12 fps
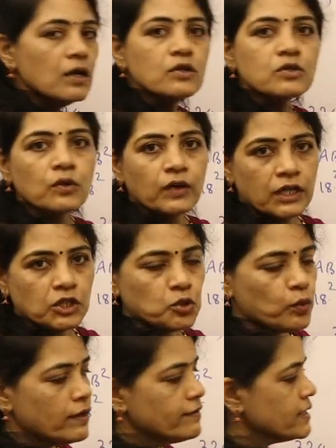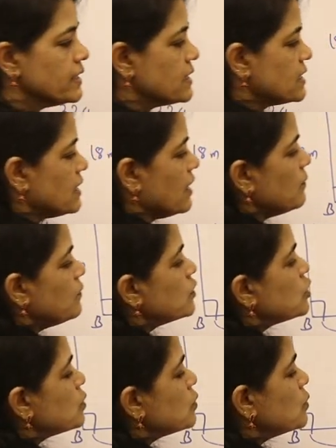So in 12, 6 time,
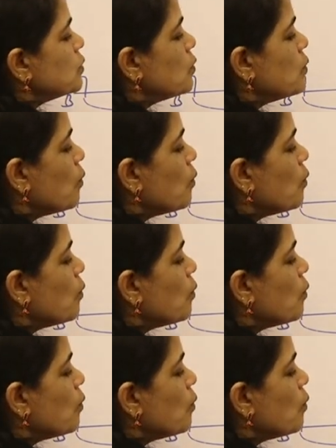2,